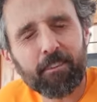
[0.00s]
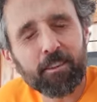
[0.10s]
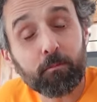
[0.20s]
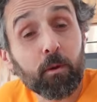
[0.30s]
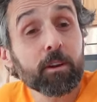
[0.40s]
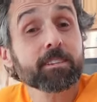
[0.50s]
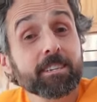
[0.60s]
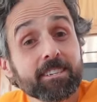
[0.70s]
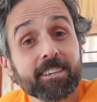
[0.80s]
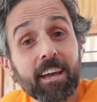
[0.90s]
for this
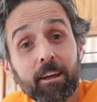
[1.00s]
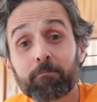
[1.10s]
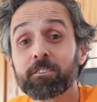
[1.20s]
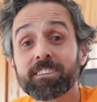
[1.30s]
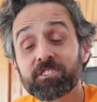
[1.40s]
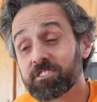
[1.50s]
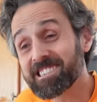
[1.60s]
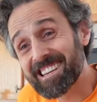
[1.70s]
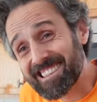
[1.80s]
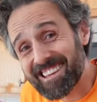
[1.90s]
preseason game, there's
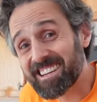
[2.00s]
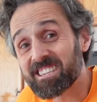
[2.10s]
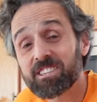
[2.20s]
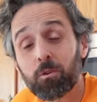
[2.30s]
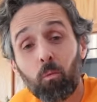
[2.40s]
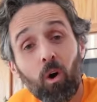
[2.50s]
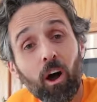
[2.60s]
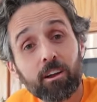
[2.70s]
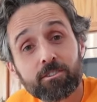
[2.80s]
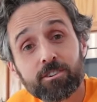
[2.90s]
interesting things to
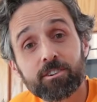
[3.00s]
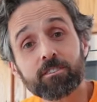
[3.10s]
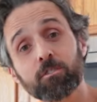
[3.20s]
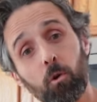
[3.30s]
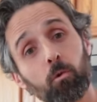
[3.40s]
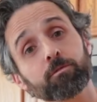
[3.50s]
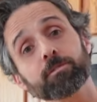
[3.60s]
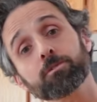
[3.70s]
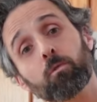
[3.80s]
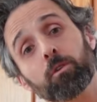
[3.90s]
watch.
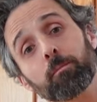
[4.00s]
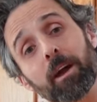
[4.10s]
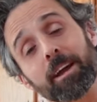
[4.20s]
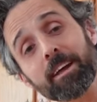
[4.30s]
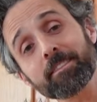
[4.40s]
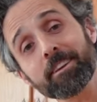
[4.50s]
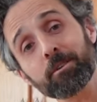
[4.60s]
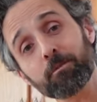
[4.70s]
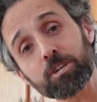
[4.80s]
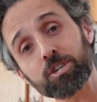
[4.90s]
Colts quarterback
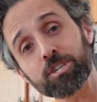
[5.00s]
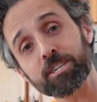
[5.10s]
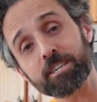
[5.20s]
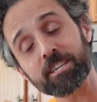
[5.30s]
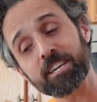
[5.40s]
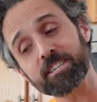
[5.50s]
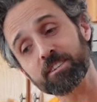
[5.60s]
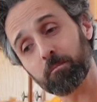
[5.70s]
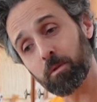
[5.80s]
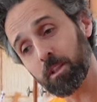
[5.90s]
Anthony Richardson gets
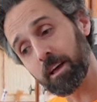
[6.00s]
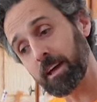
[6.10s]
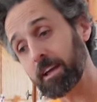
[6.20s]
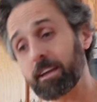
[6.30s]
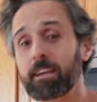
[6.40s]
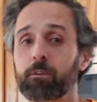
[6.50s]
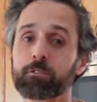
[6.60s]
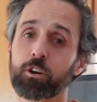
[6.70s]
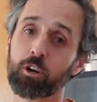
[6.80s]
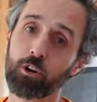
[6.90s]
to play. He
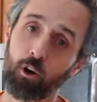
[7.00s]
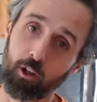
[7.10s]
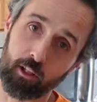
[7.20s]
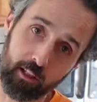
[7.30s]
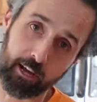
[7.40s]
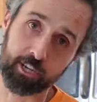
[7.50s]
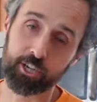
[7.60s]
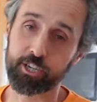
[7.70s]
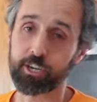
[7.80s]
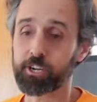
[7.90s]
was hurt all
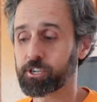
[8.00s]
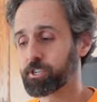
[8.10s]
last year.